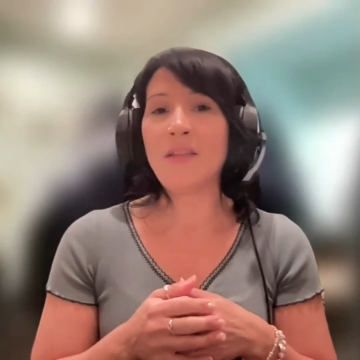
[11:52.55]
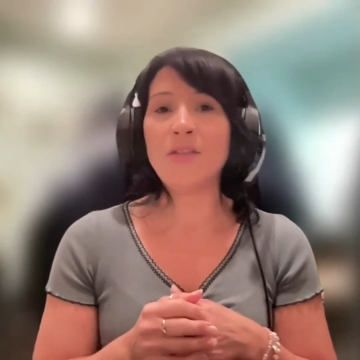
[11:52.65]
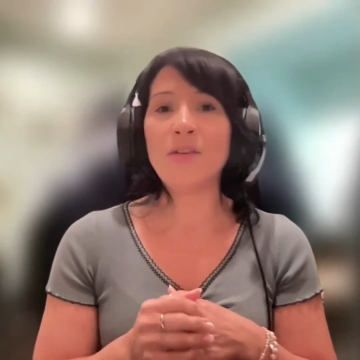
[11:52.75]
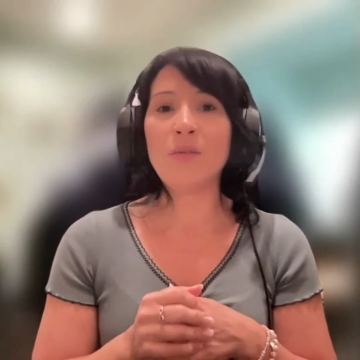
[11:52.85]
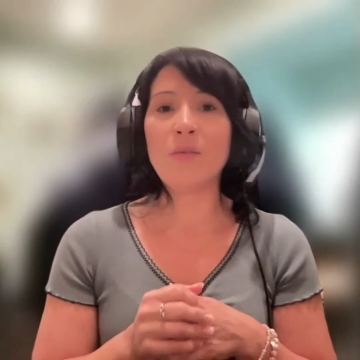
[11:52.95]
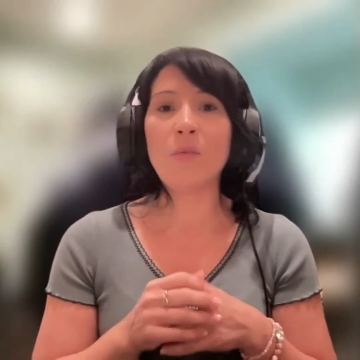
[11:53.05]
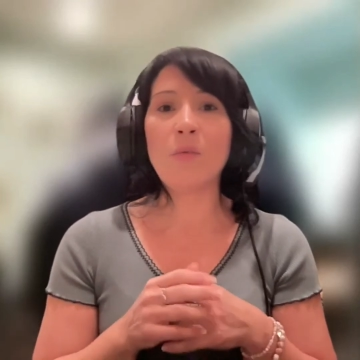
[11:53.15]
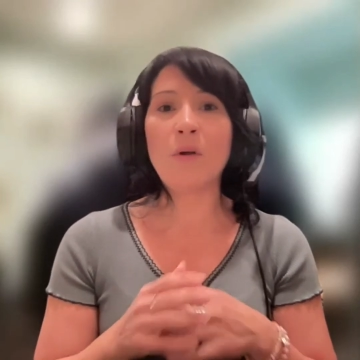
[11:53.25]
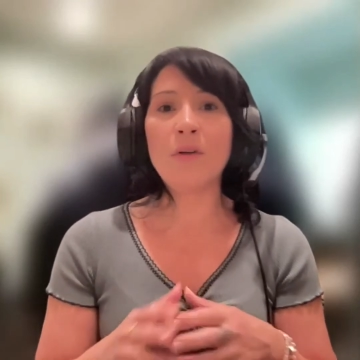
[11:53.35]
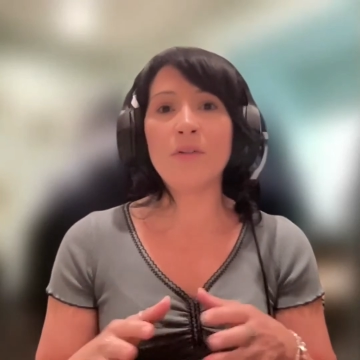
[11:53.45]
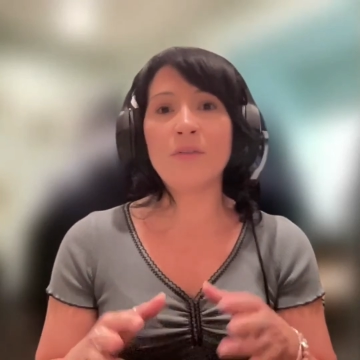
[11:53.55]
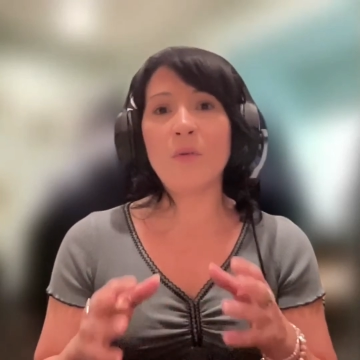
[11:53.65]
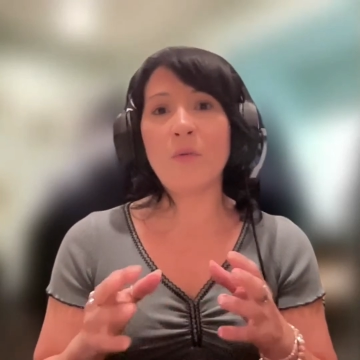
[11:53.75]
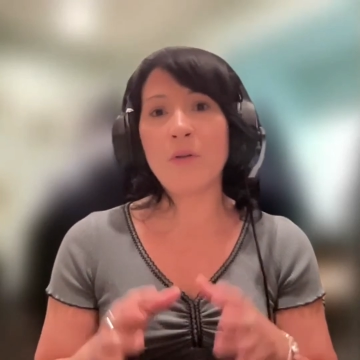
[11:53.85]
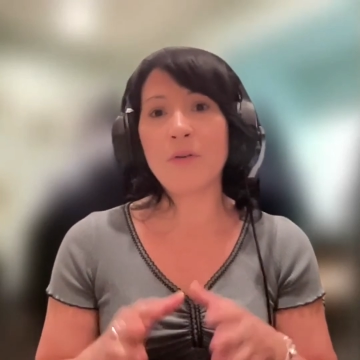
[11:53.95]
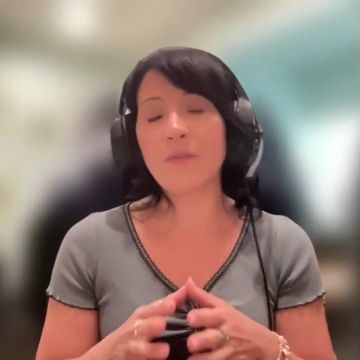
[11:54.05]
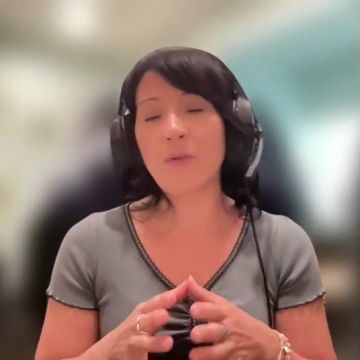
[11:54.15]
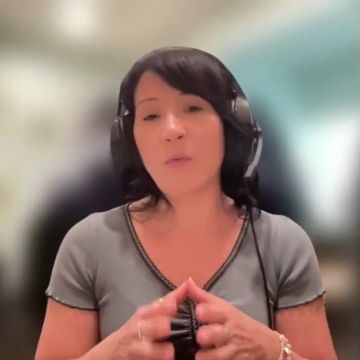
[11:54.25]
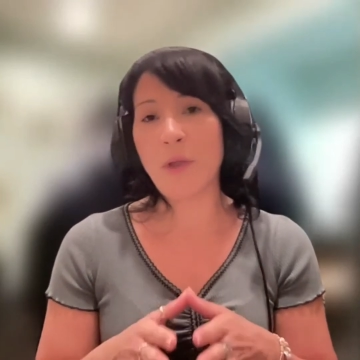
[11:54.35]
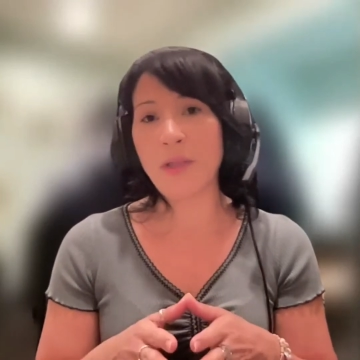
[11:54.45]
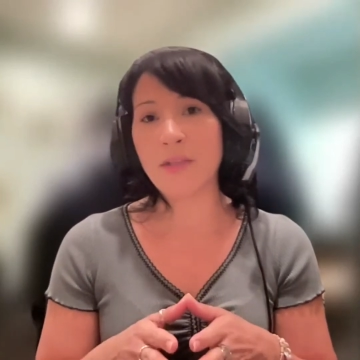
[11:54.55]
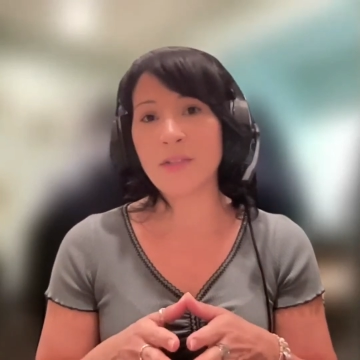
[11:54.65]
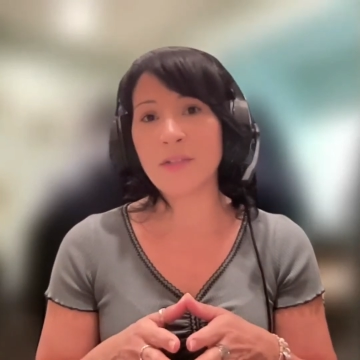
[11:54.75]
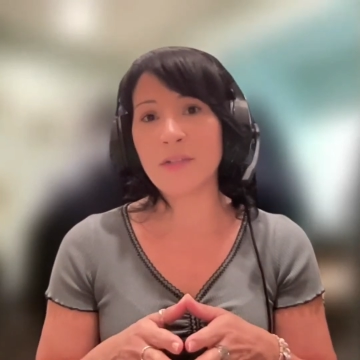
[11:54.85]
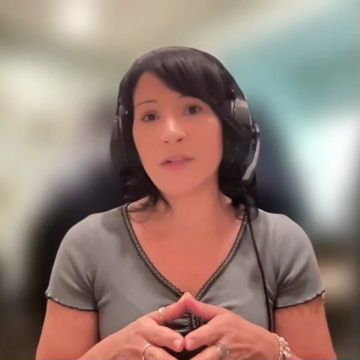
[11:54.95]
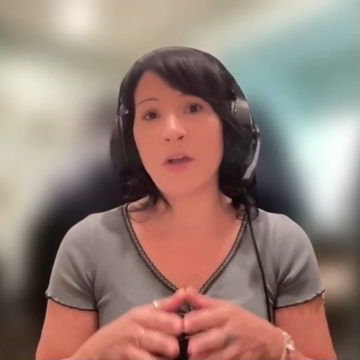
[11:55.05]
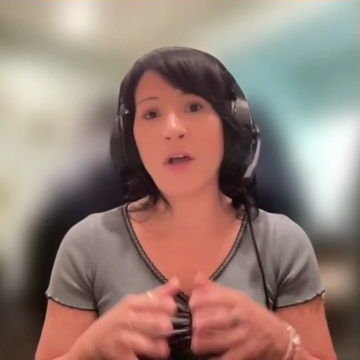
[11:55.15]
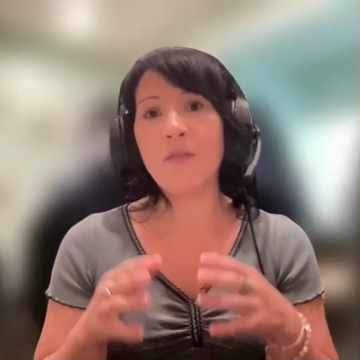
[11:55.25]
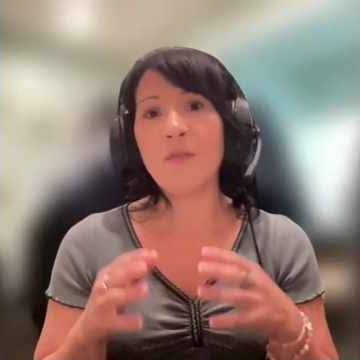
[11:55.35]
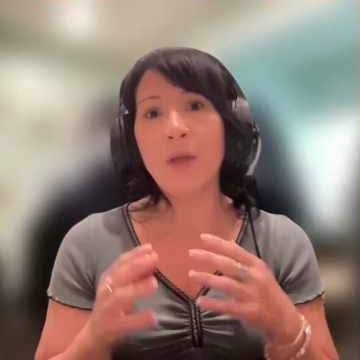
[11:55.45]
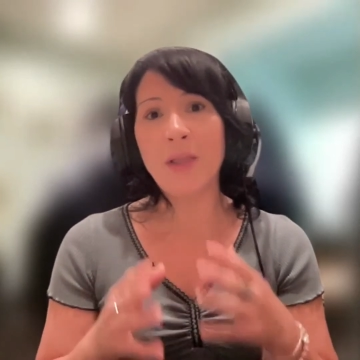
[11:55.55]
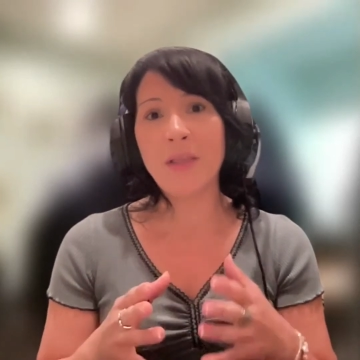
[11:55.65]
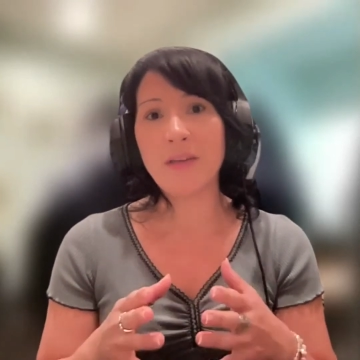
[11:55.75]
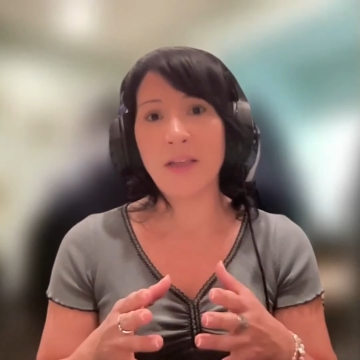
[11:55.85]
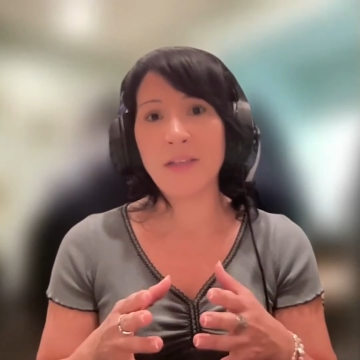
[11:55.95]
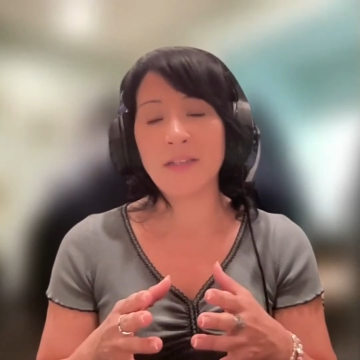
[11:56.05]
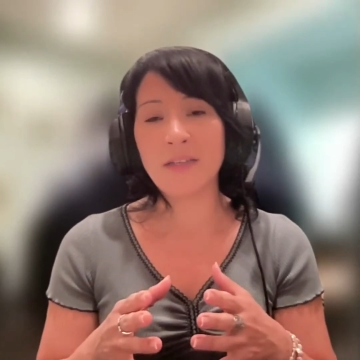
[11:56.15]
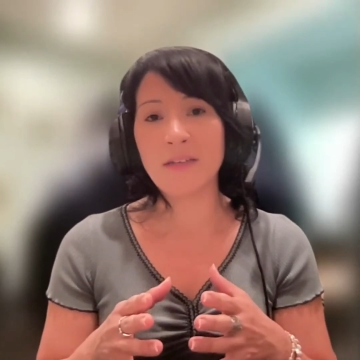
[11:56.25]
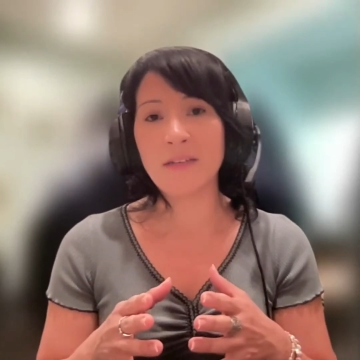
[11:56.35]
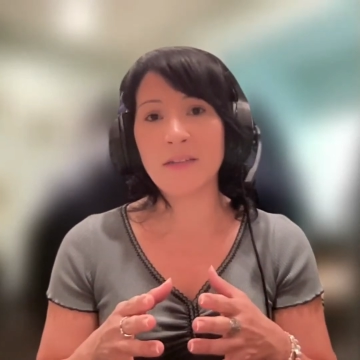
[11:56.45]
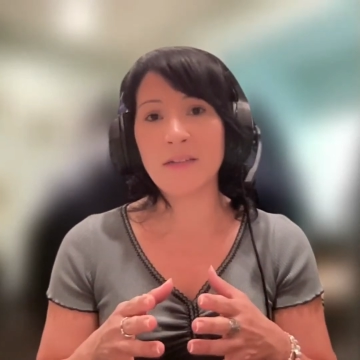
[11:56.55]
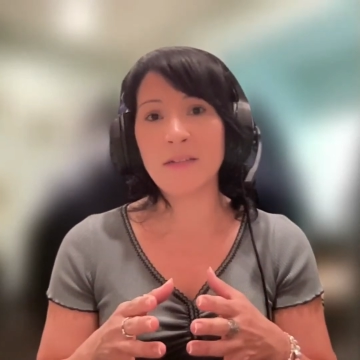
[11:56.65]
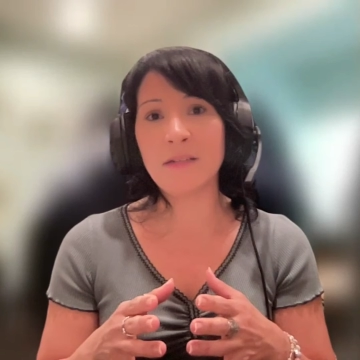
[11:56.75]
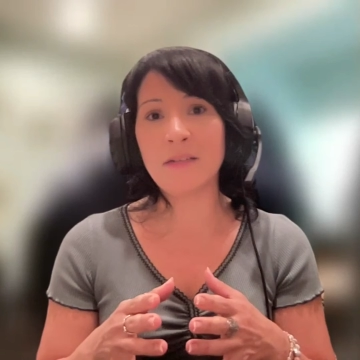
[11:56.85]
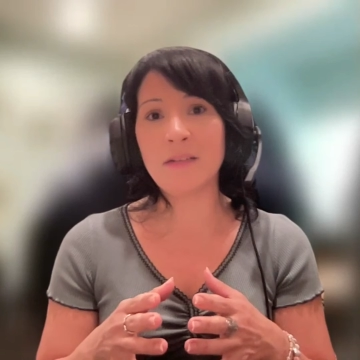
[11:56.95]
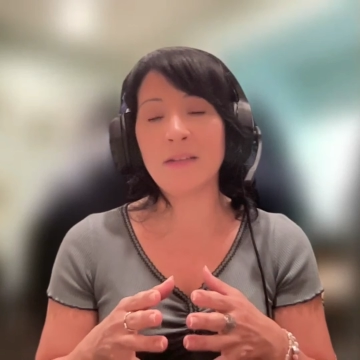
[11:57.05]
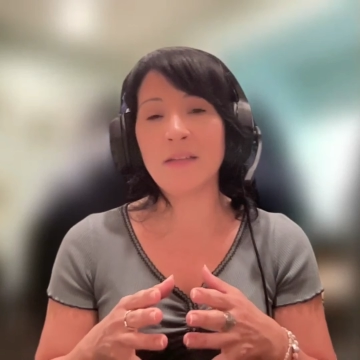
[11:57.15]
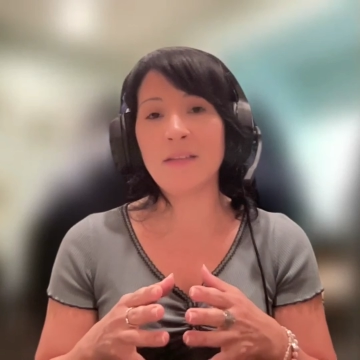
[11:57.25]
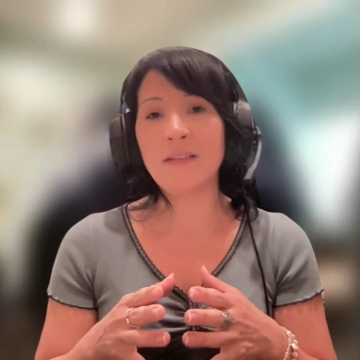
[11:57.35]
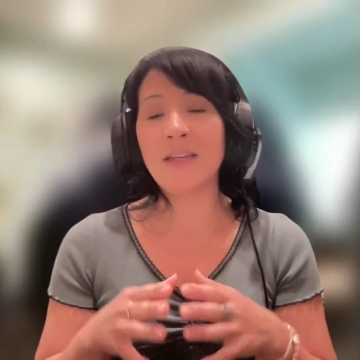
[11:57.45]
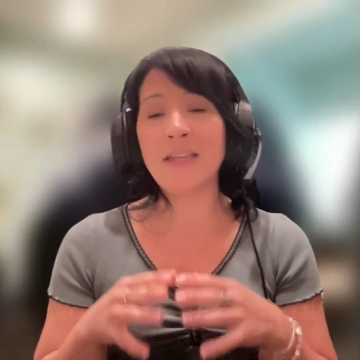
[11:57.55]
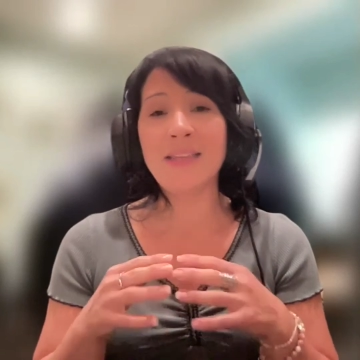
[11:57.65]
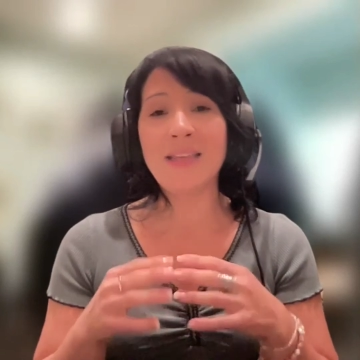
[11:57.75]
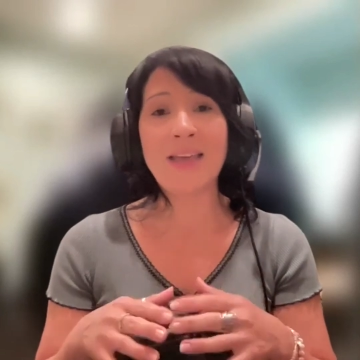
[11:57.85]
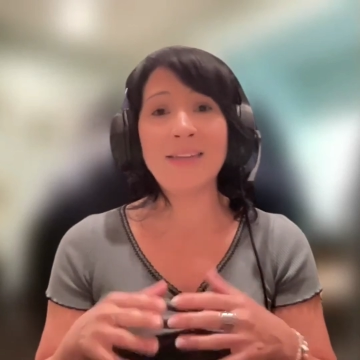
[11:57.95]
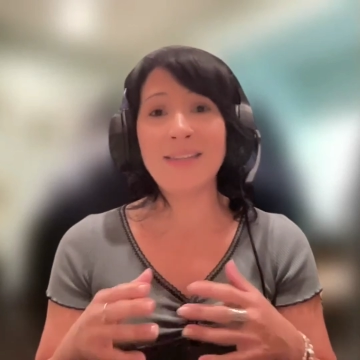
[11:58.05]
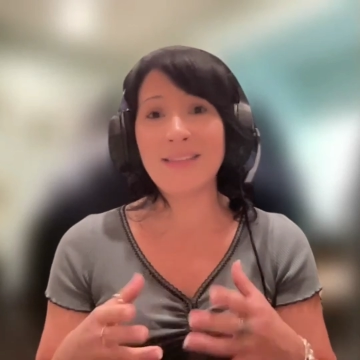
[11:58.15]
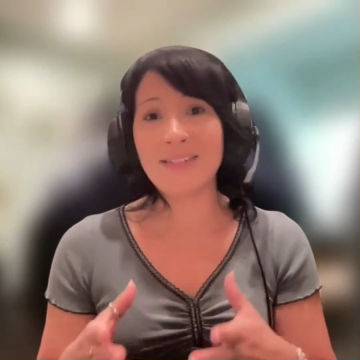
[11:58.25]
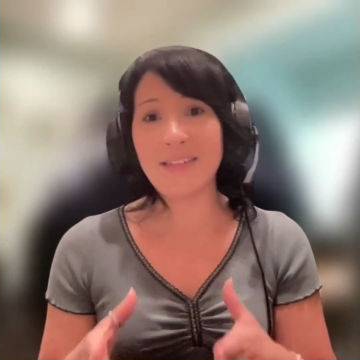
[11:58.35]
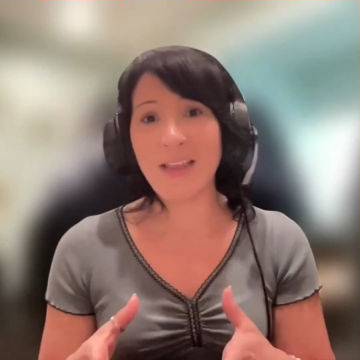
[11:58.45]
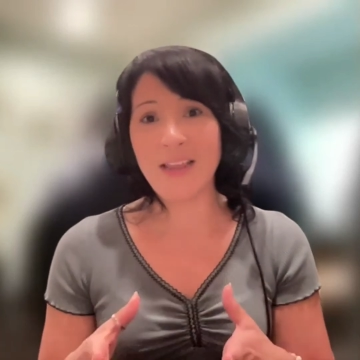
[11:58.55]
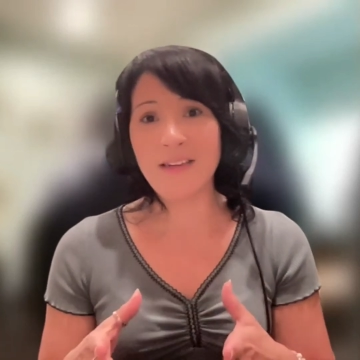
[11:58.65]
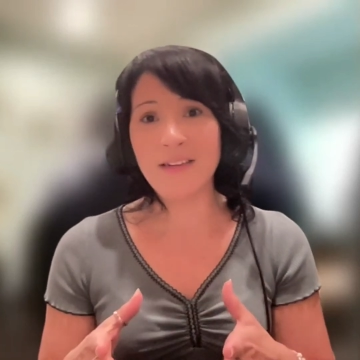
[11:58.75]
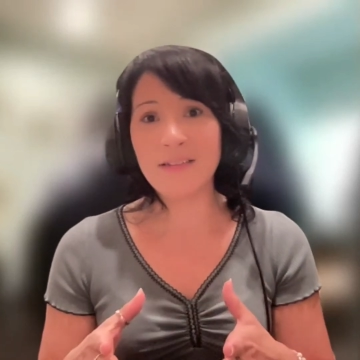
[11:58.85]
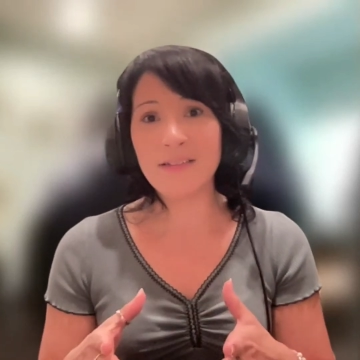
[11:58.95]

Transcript: these are wonderful, wonderful ways of recognizing that at the end of the day,